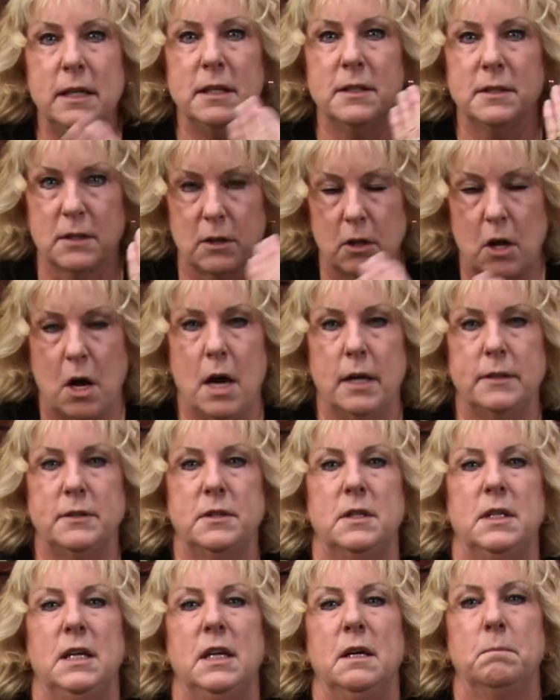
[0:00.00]
has
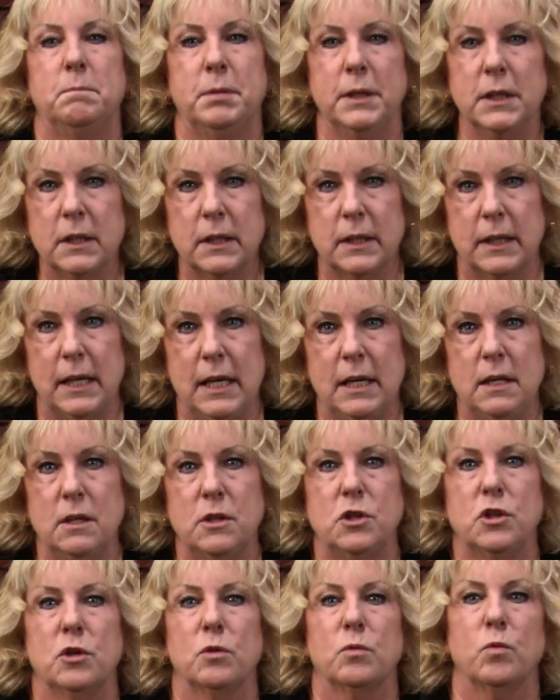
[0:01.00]
lost the ability
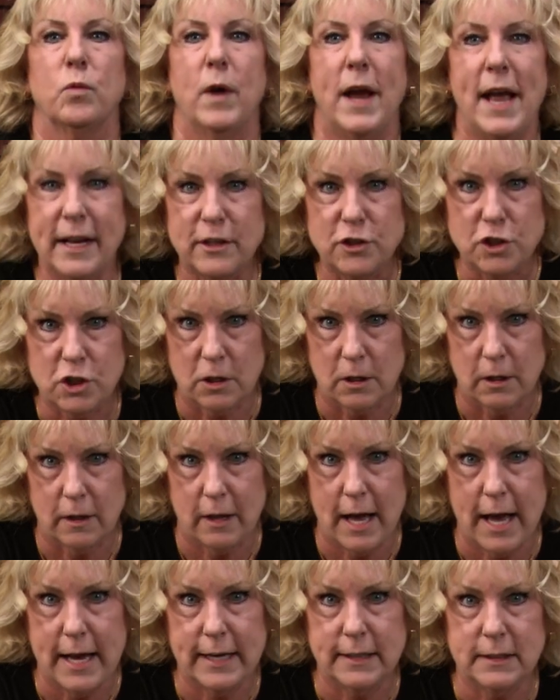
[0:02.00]
to
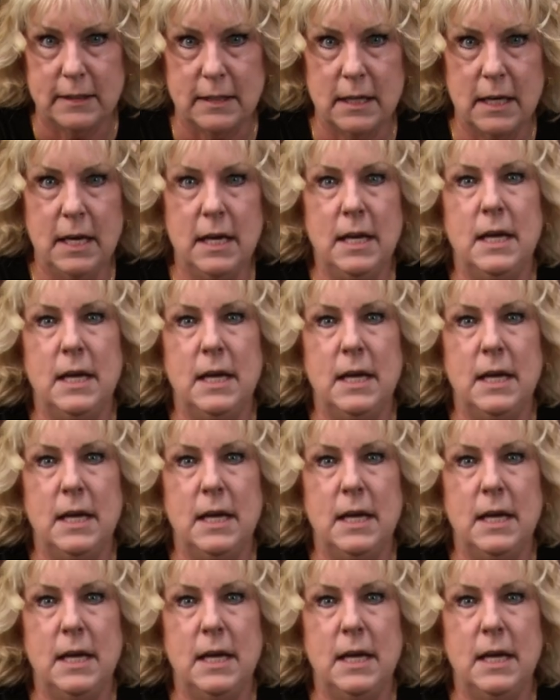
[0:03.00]
rationalize